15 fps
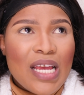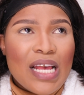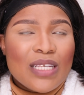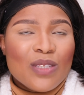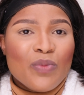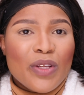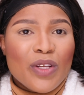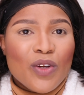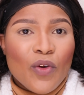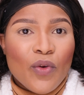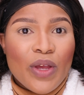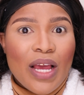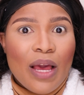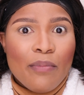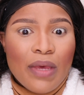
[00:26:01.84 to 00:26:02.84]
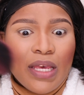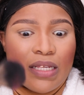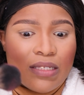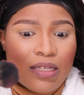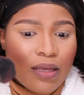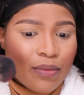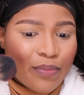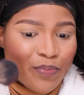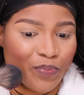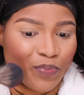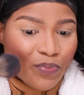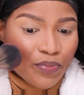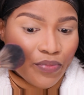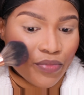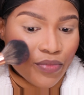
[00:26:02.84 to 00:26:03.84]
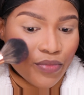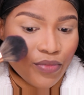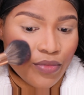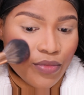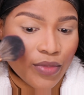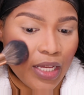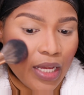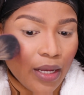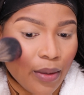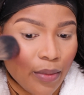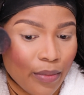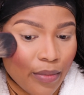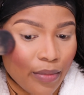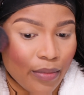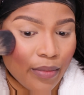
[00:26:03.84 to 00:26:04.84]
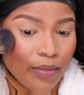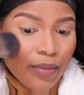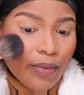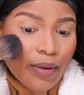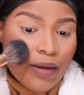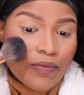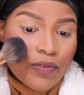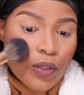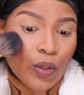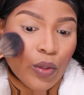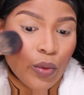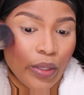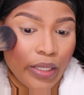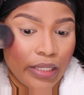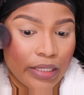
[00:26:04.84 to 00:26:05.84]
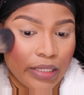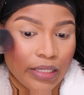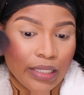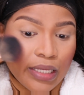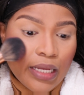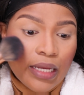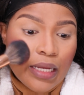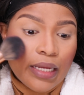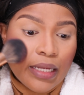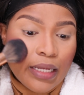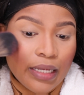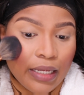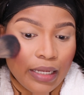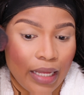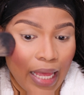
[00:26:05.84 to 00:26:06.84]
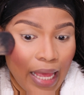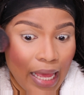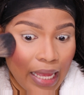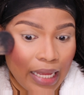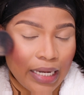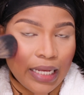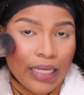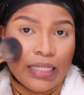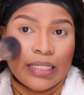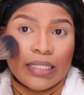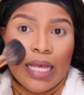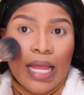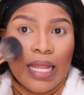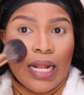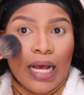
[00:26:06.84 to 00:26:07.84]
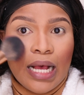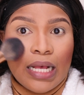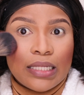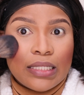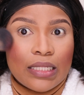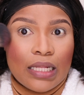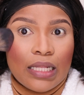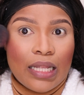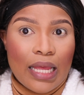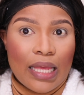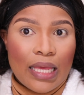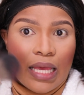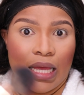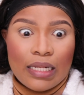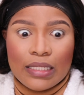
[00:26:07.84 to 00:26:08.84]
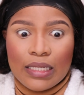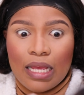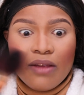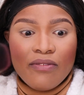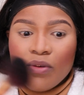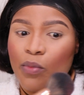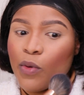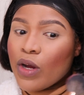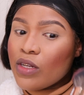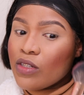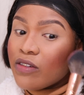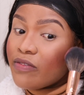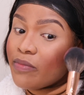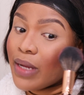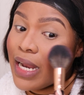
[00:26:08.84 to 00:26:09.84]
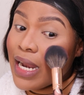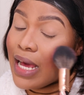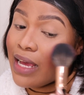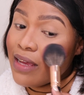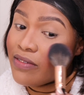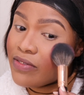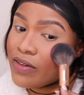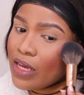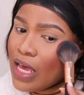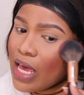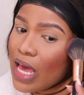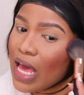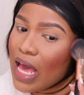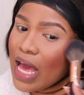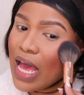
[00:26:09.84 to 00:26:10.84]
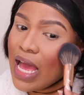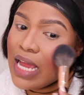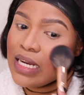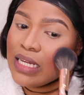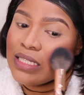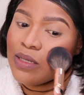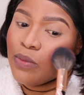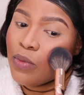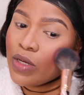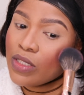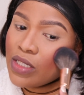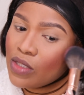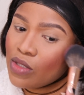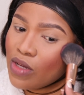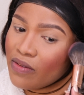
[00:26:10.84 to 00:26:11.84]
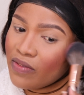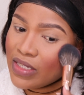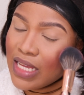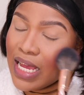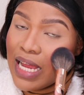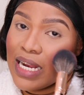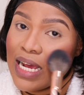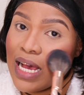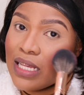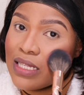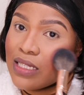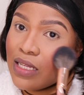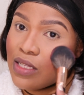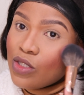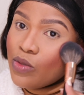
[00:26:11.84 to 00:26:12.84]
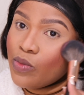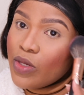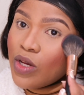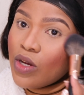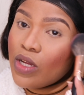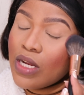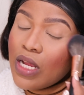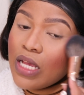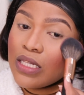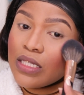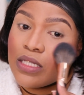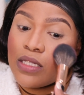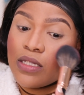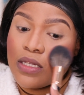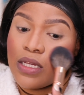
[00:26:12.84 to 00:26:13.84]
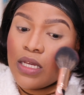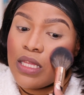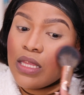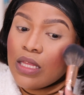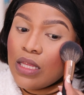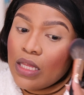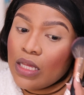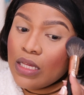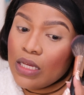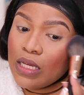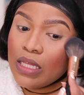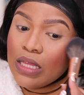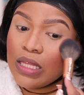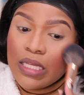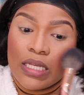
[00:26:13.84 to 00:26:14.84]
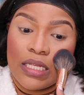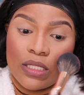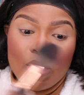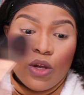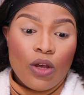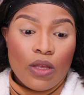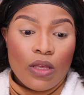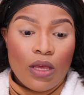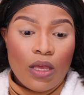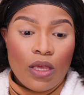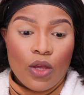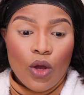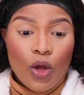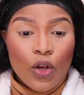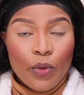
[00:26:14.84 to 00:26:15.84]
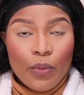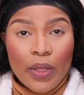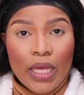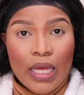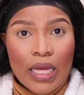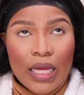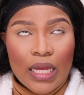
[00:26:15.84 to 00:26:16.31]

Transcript: has been going amazing. I've always had a side hustle, like at every point of my life, and it's important to have a side hustle, to be honest, in these economic